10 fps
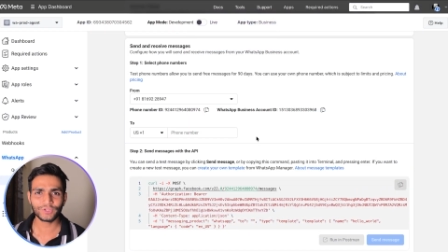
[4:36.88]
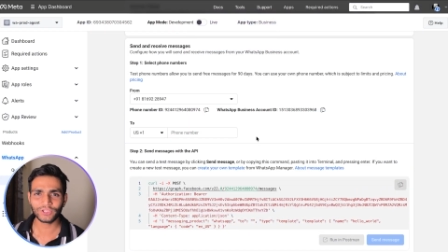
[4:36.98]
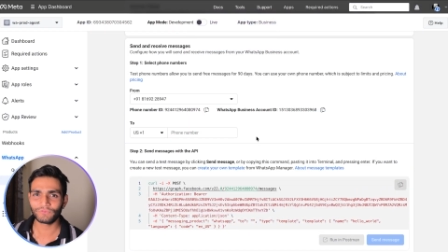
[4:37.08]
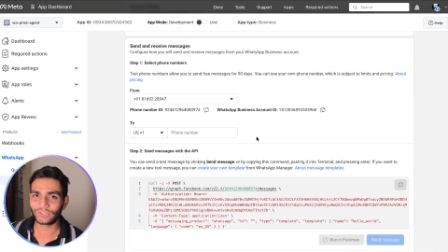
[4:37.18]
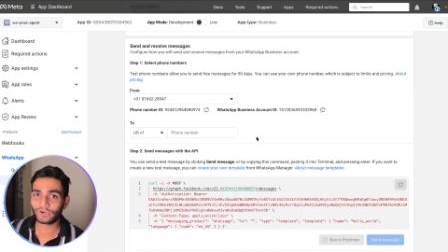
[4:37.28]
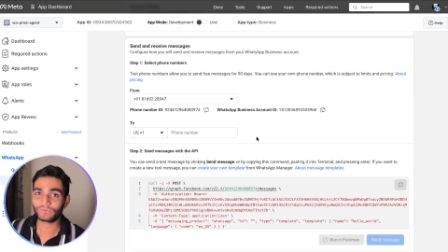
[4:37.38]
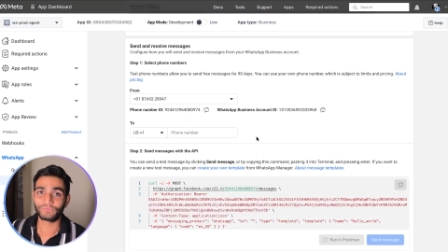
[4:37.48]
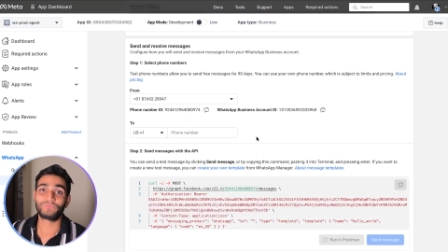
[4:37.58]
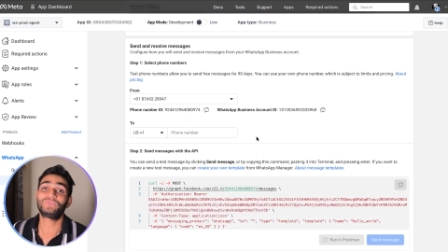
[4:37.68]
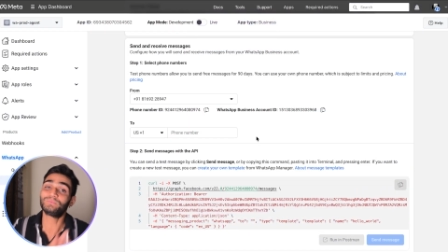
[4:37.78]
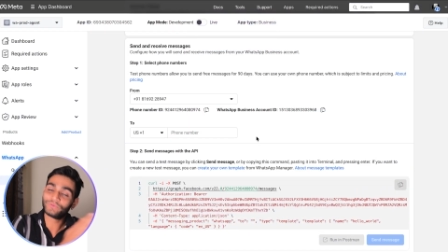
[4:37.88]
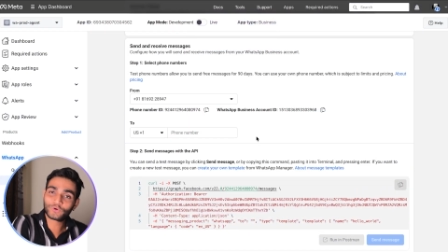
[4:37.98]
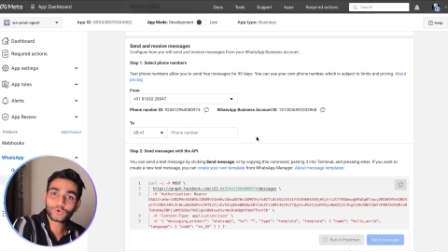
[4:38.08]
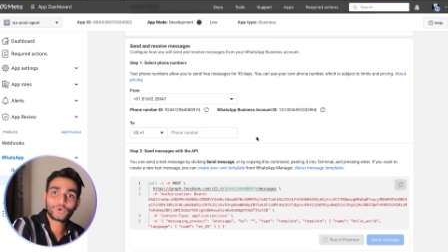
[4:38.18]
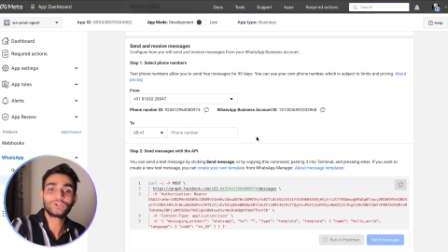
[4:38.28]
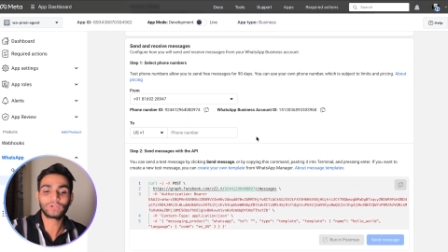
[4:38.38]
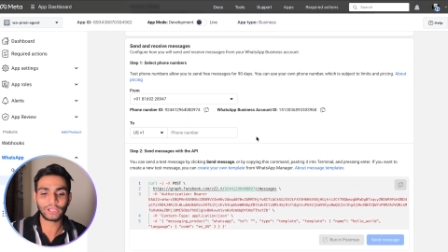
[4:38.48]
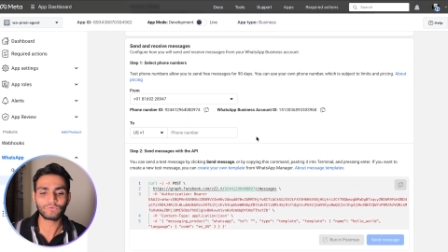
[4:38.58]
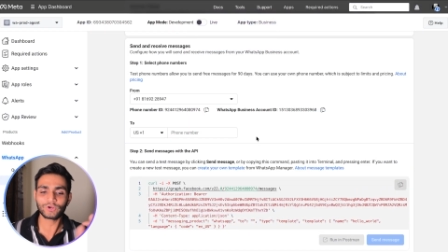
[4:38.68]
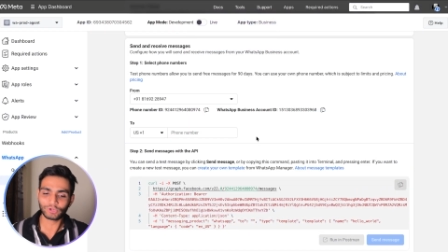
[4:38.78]
here without before going to
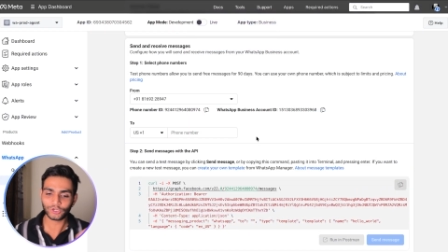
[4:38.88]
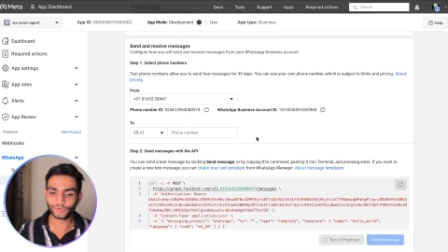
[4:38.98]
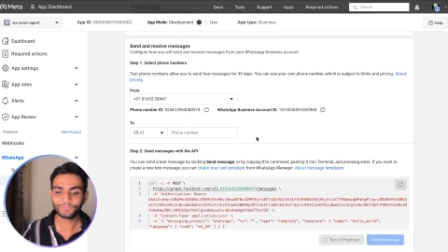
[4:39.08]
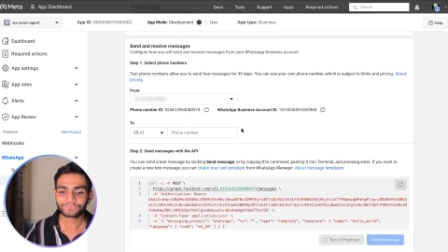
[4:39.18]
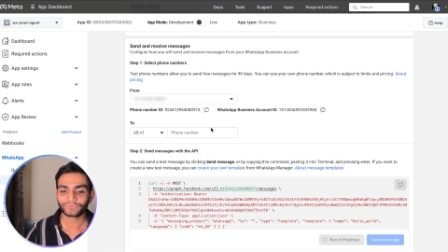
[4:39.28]
live, what you can do,